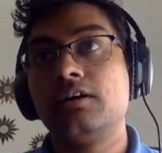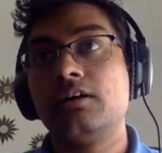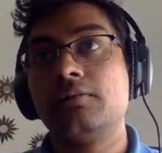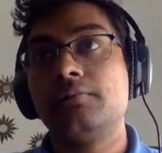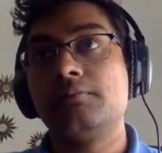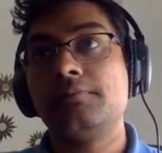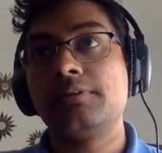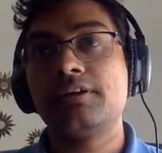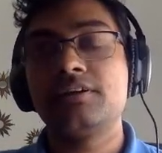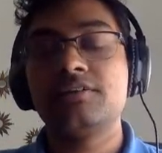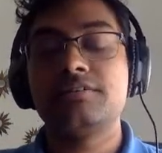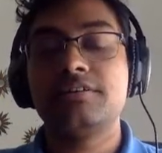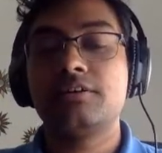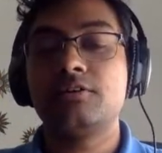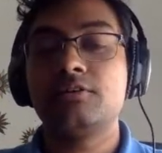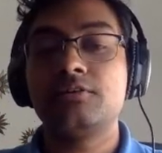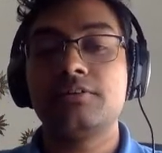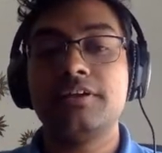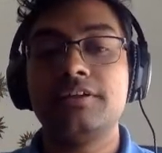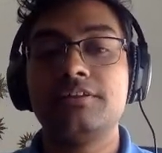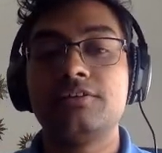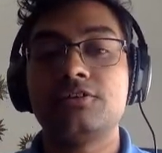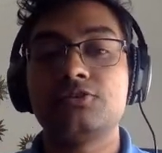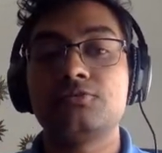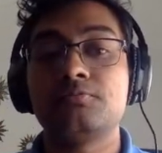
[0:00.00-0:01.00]
because it'll
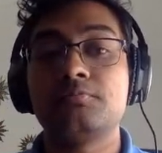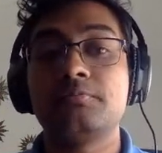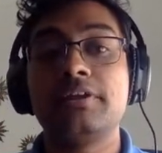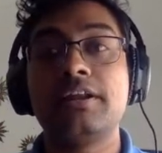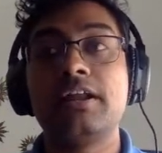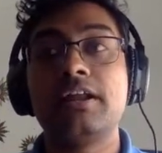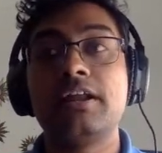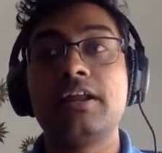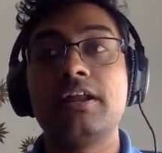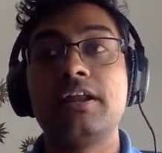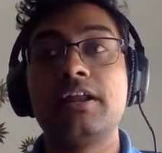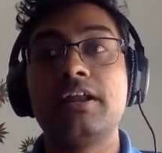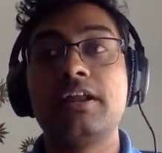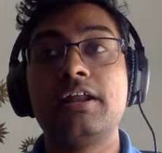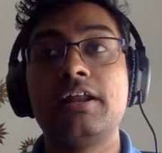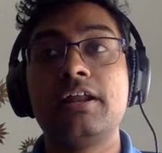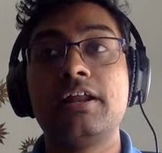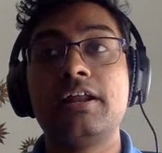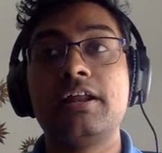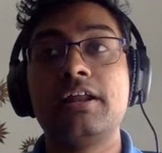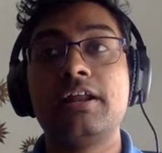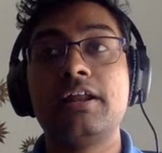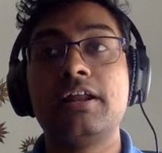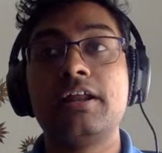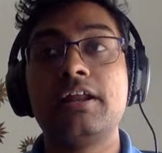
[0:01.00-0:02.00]
either spit out an
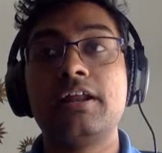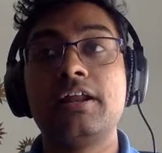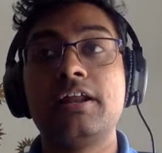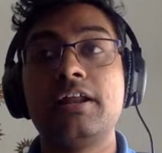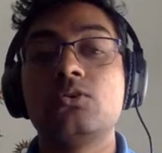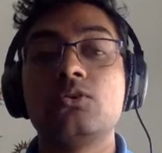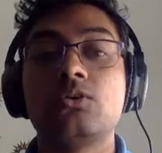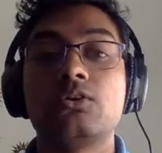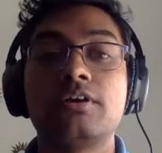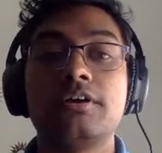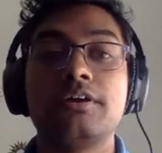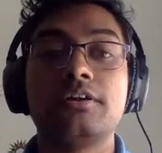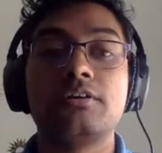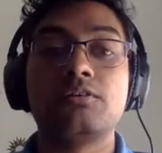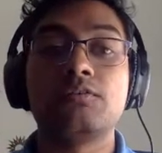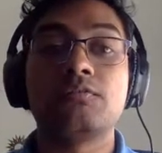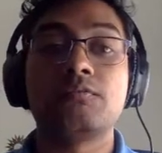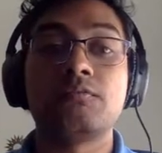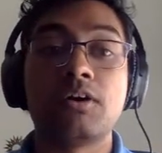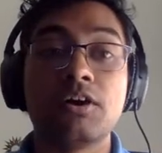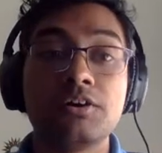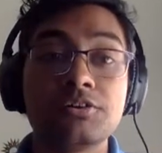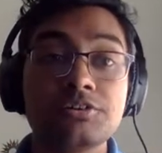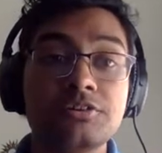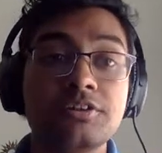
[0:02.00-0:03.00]
error or it'll
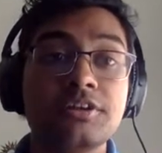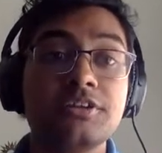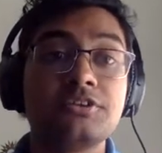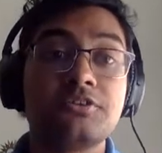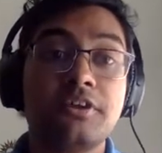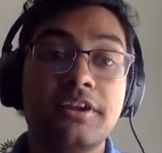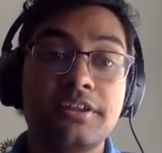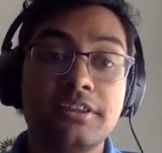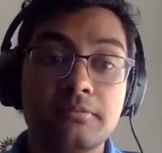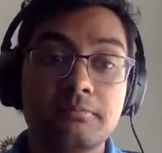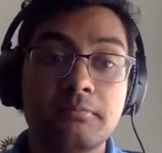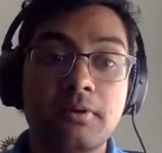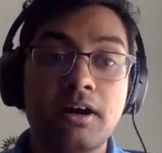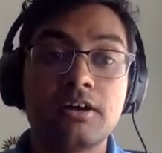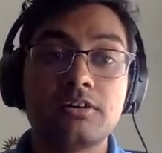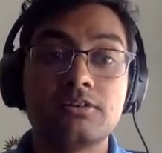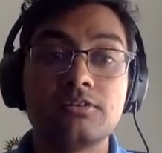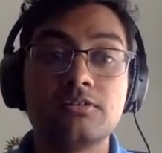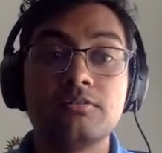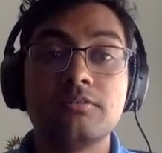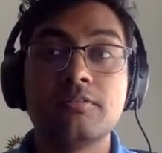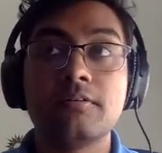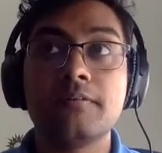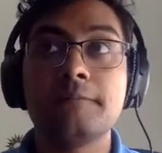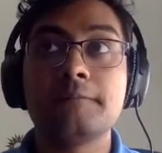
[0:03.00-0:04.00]
falsely train the
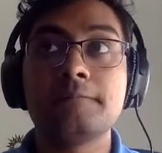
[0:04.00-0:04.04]
model,